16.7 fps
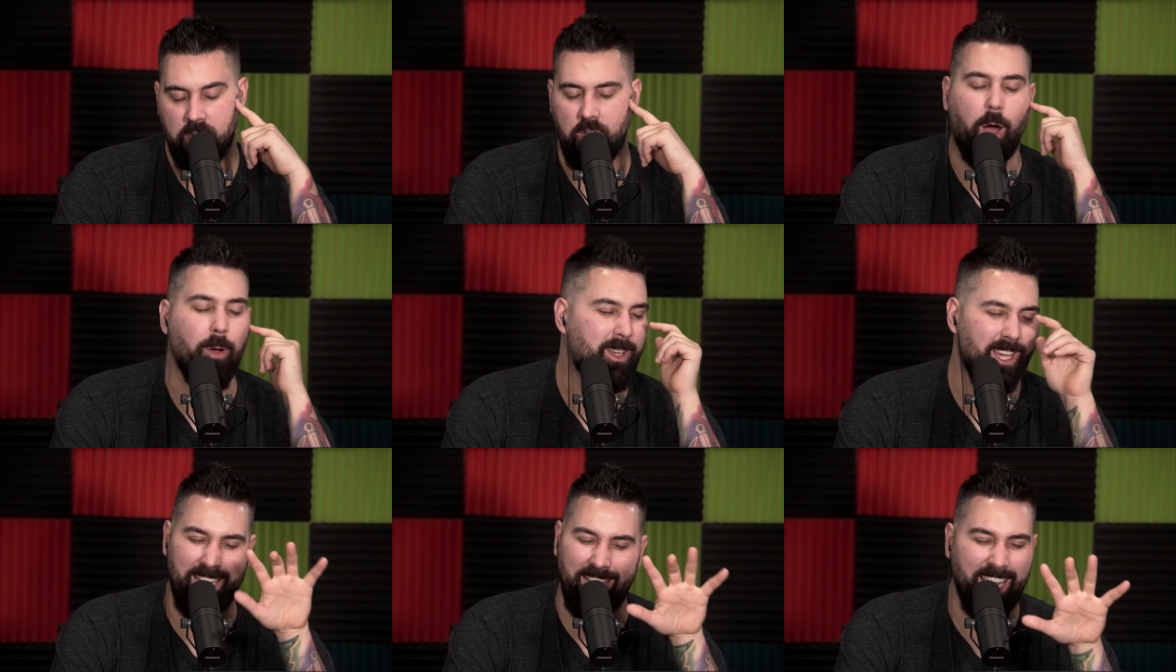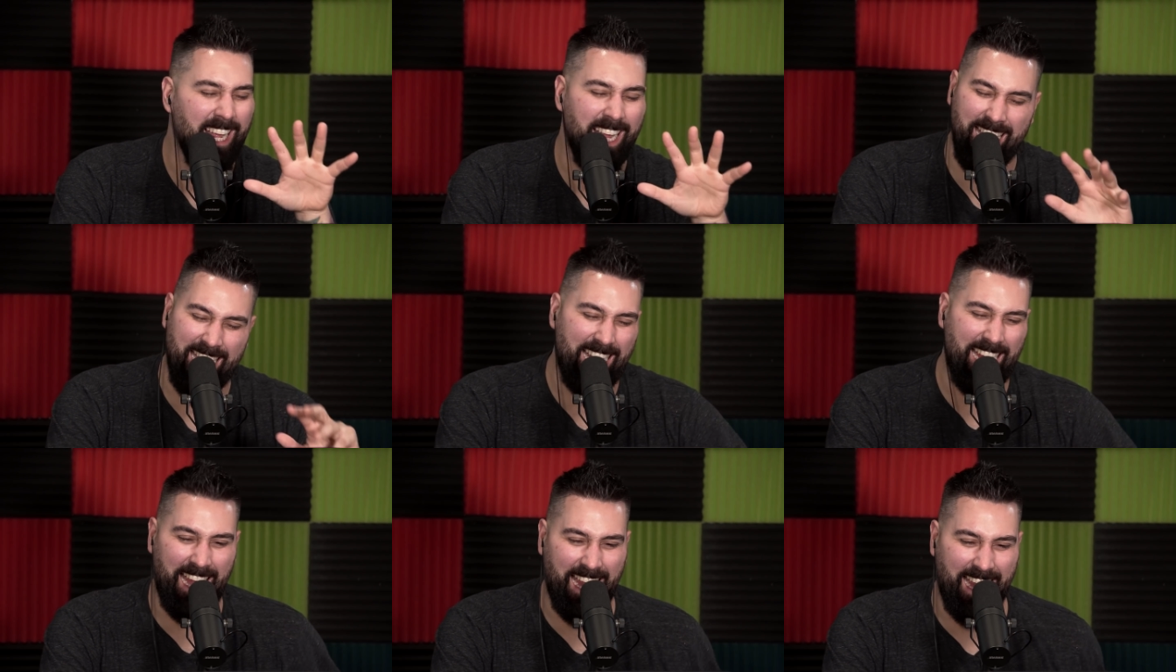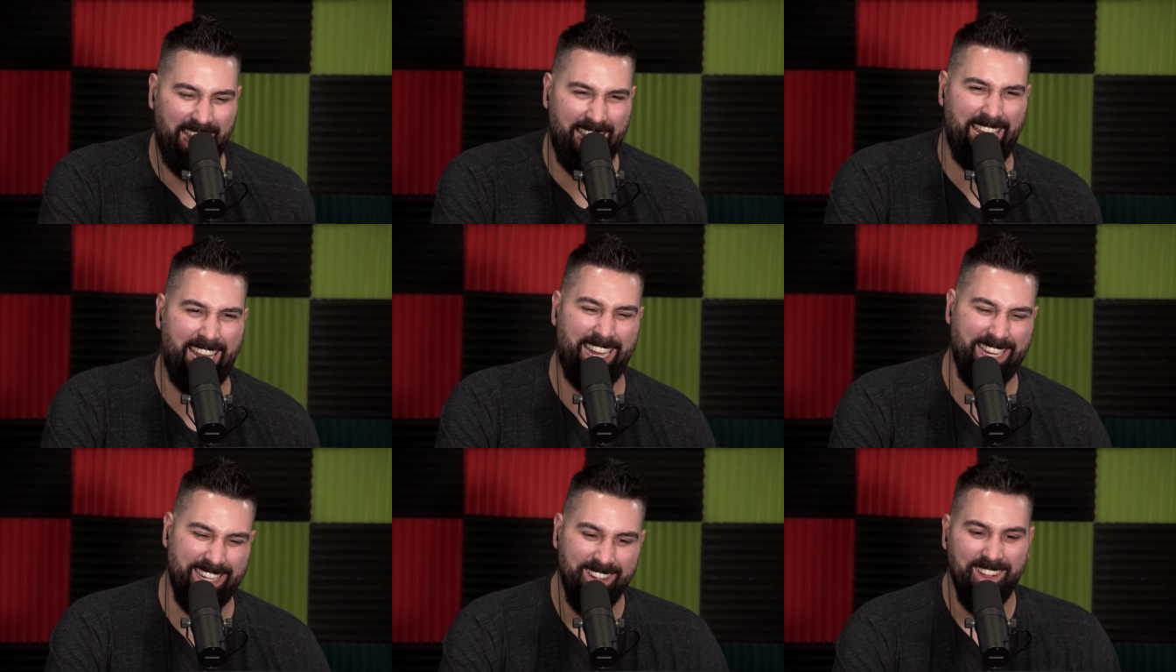No, I'm kidding.
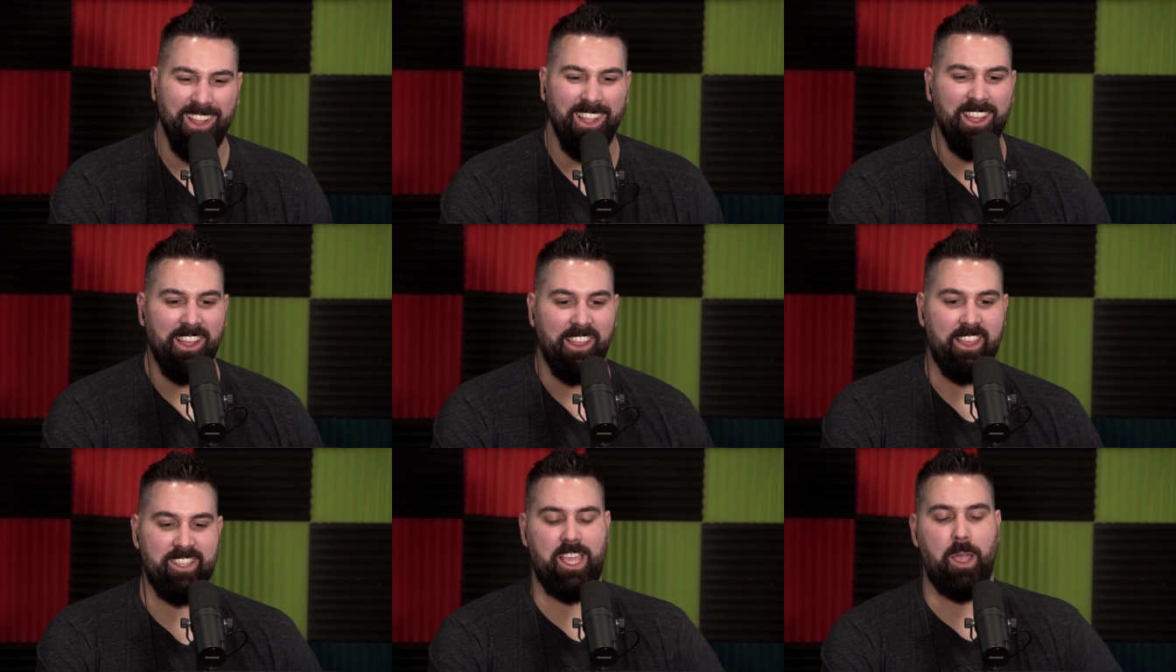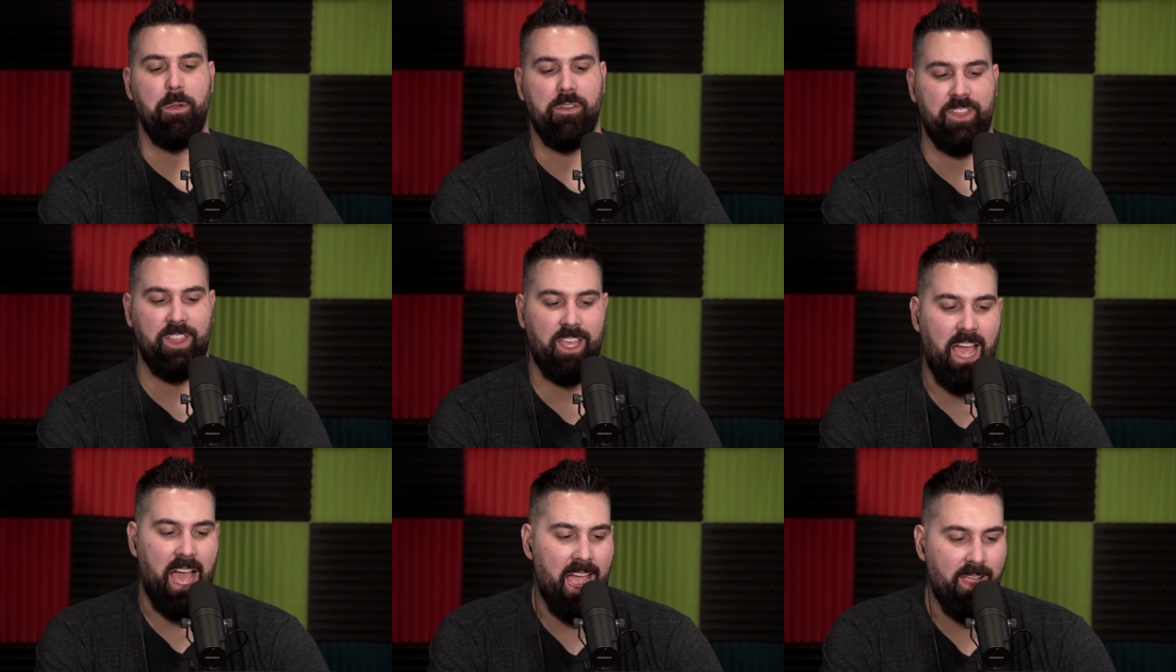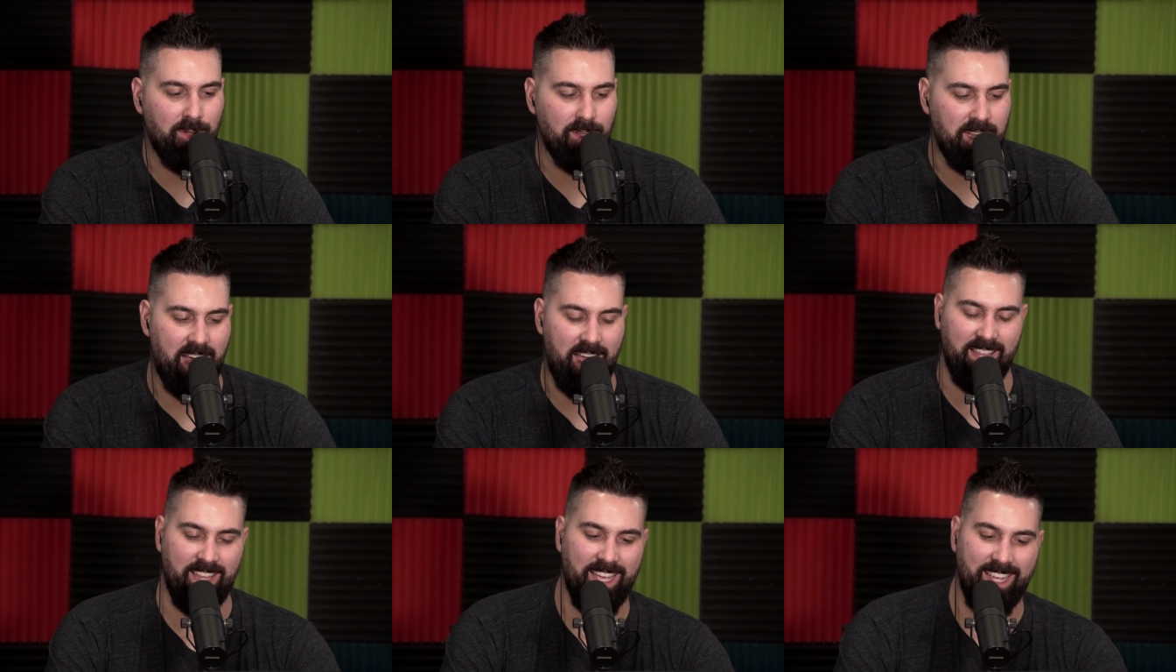This covers the guy who
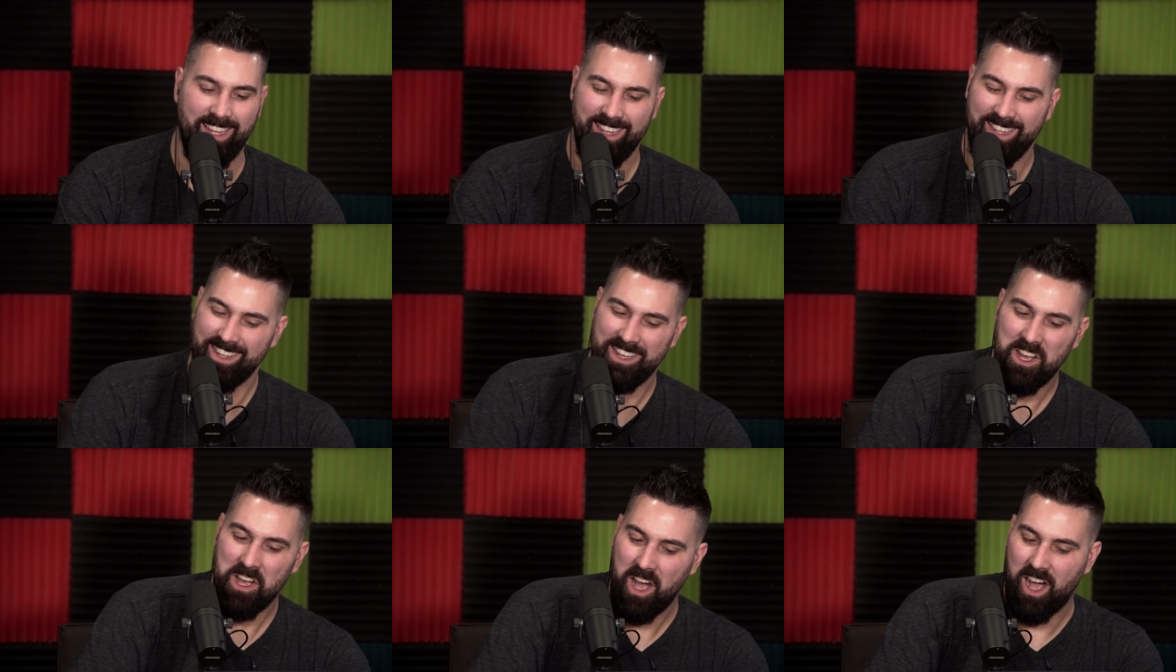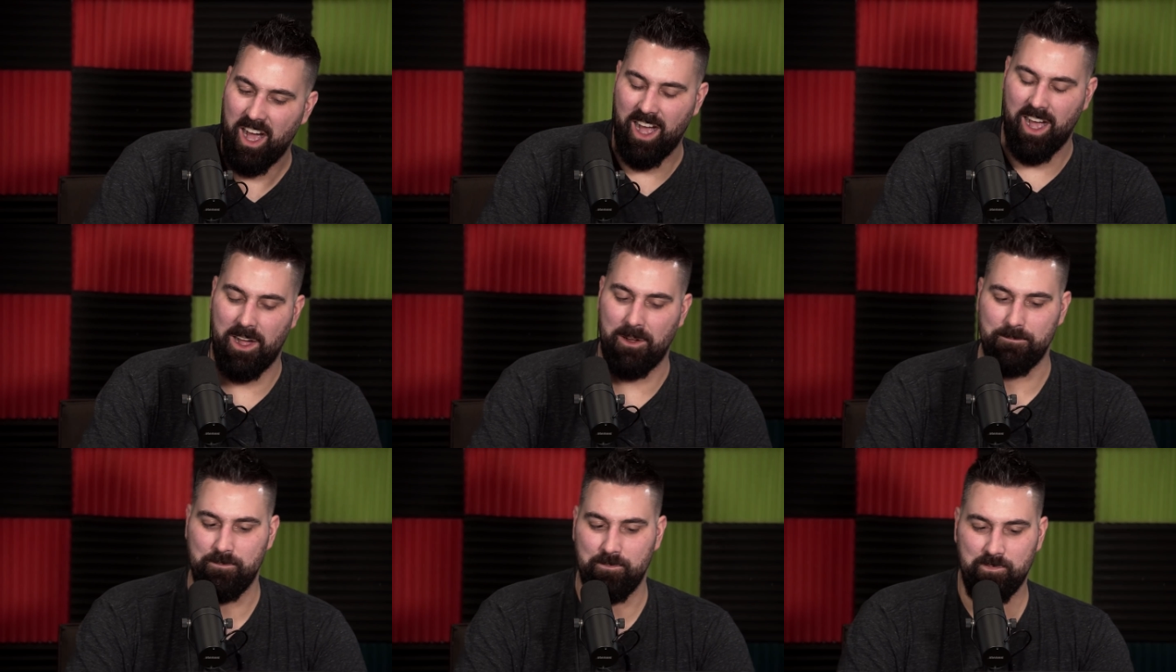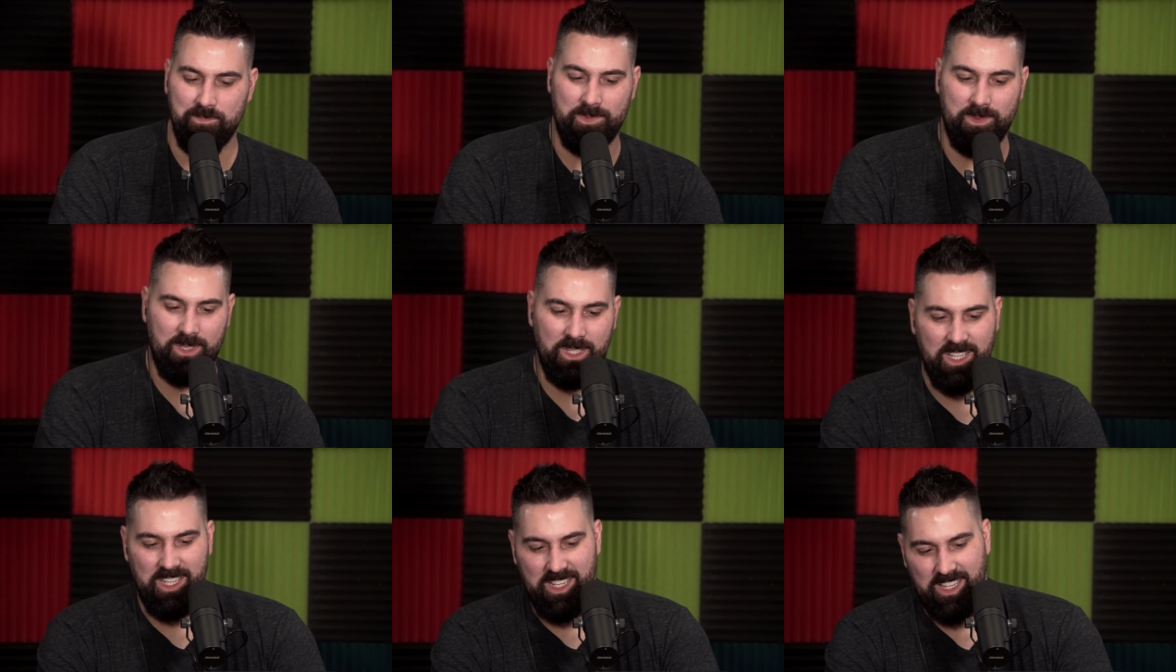no,
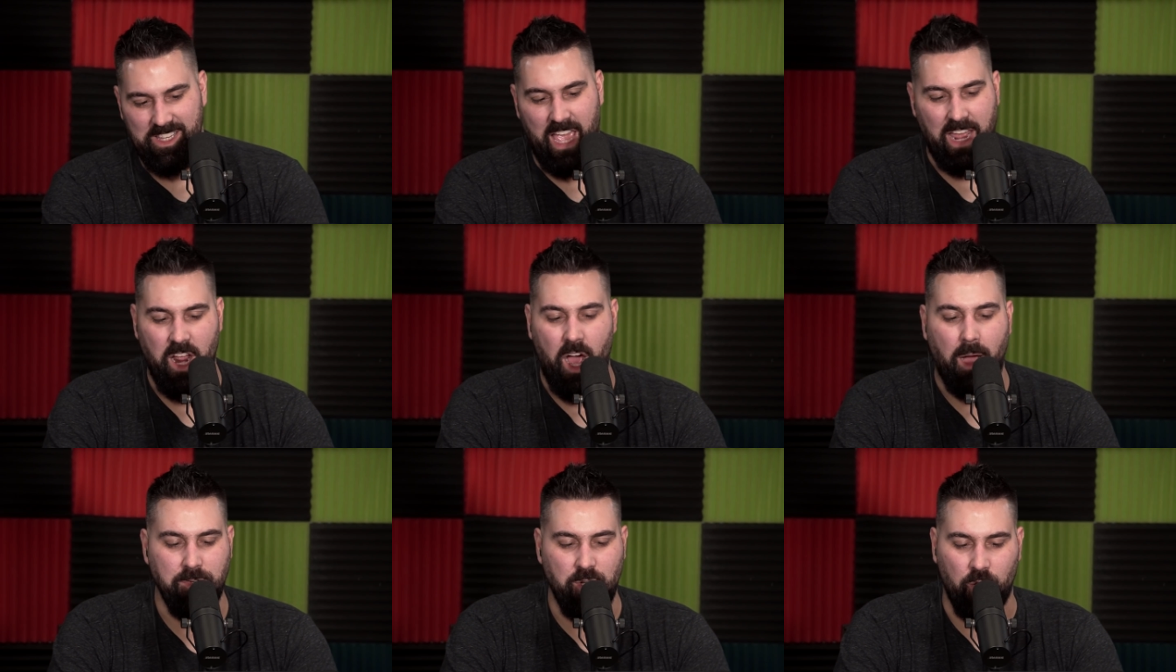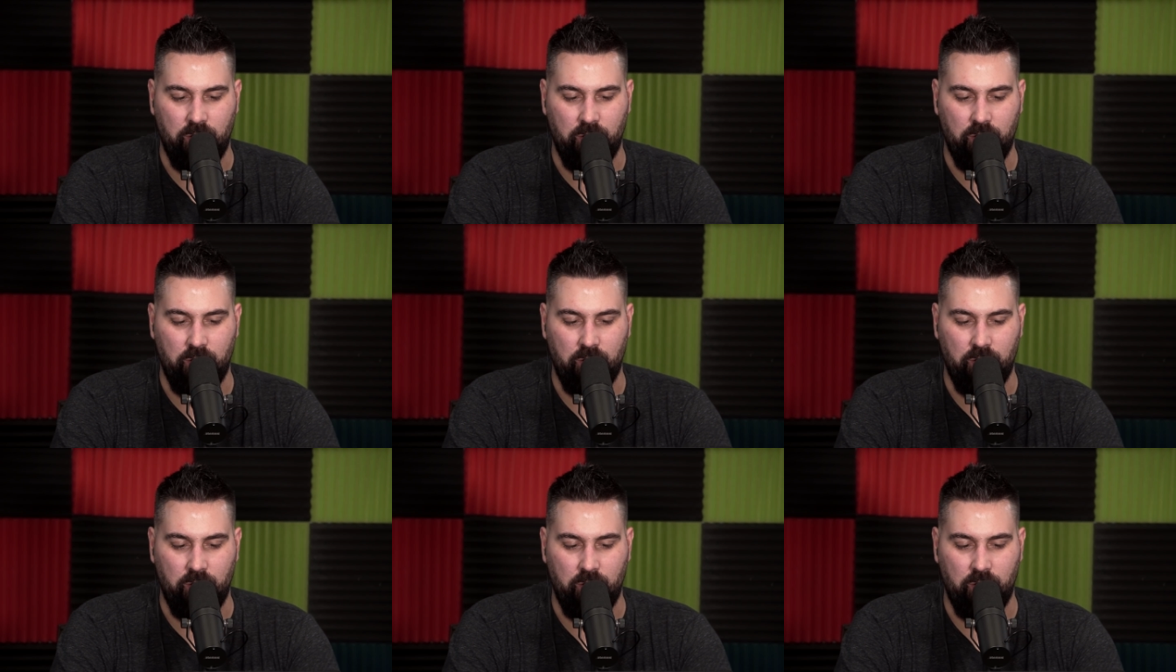I'm